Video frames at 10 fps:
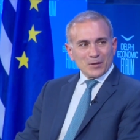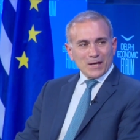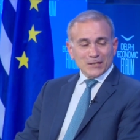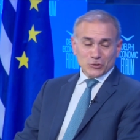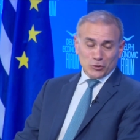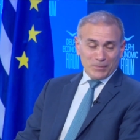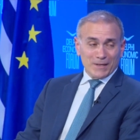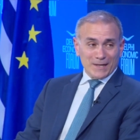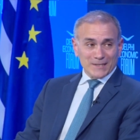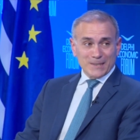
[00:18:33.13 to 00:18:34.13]
not been
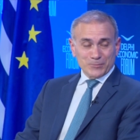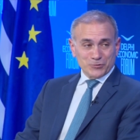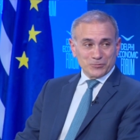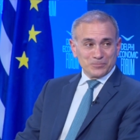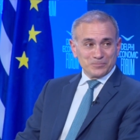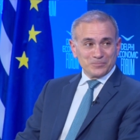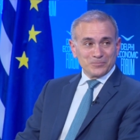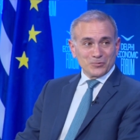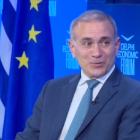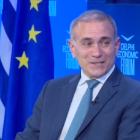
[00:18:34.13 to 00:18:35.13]
an exception
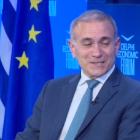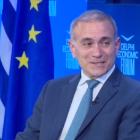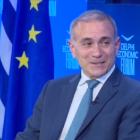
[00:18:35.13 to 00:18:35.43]
to this